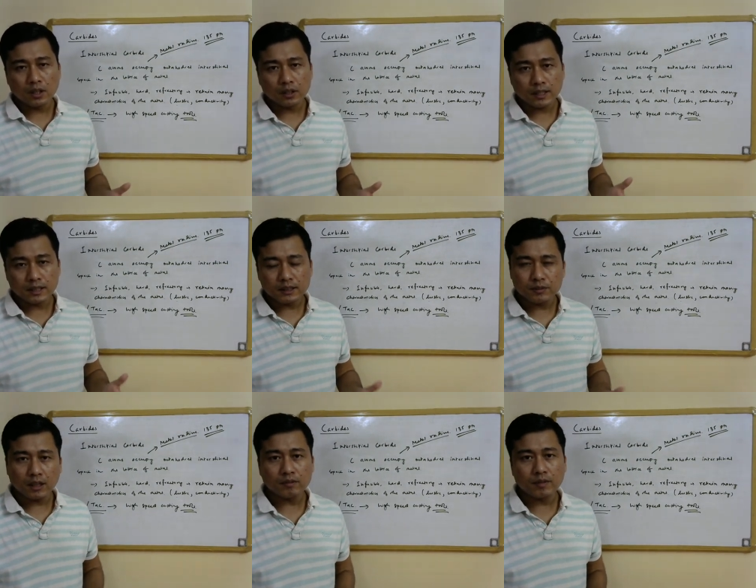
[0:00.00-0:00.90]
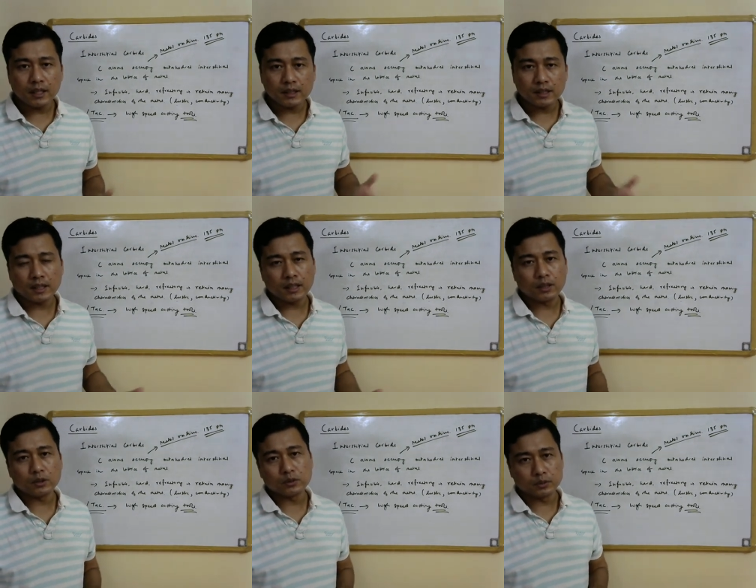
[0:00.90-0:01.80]
calcium carbide
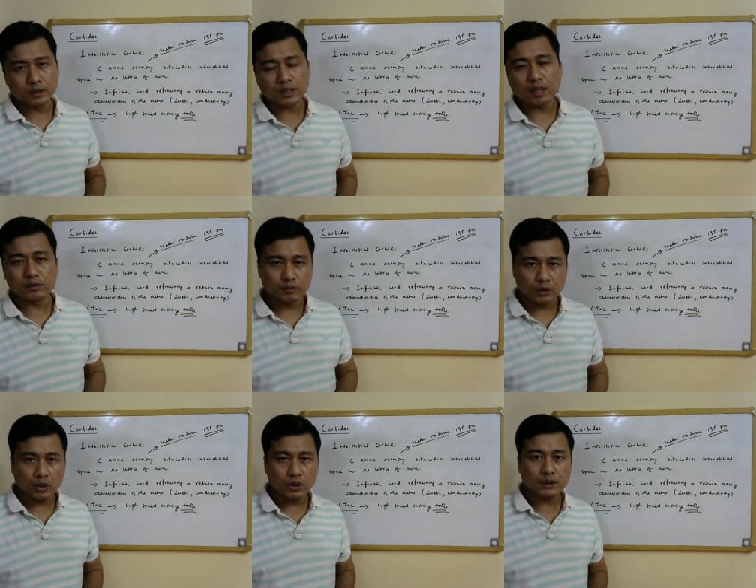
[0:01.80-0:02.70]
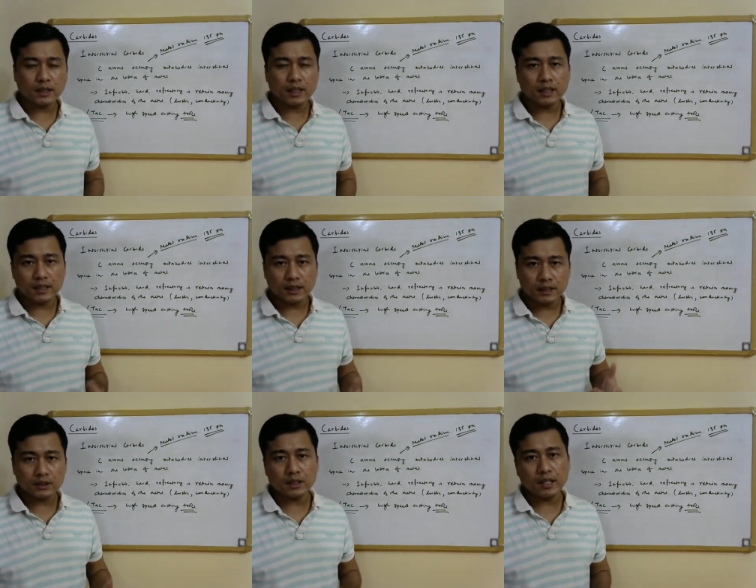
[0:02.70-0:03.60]
along with carbon monoxide, and
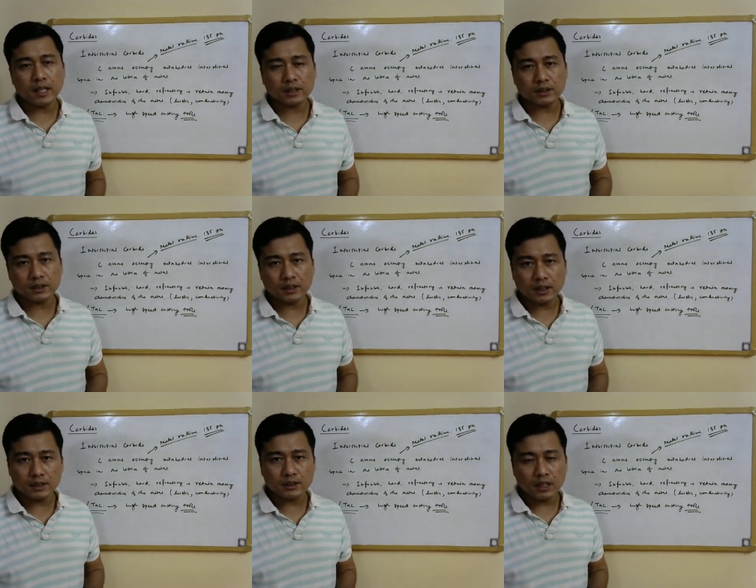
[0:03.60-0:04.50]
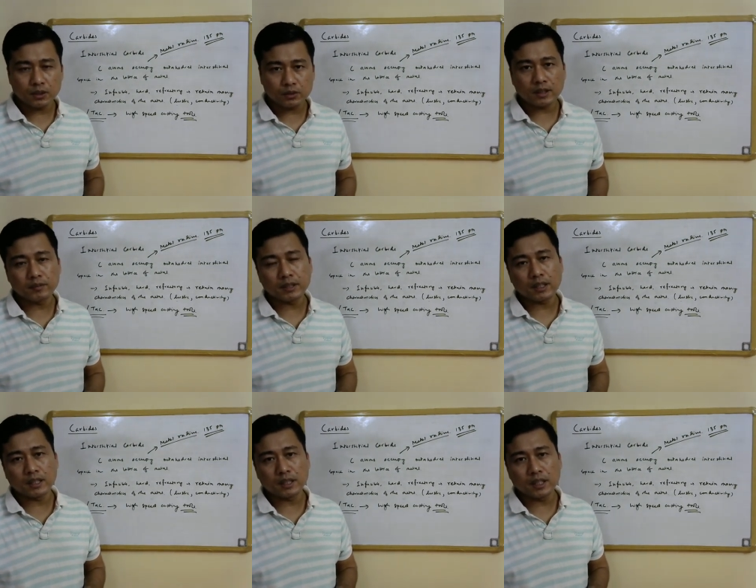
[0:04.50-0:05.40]
this reaction is endothermic
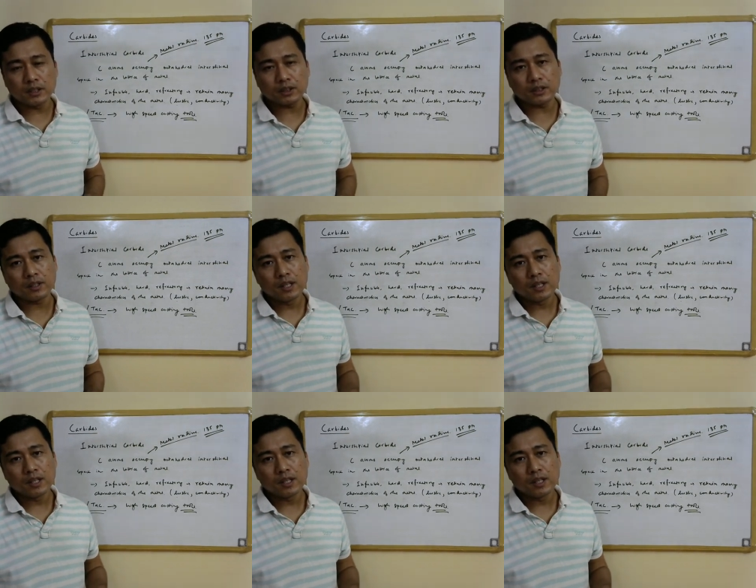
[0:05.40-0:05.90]
in nature.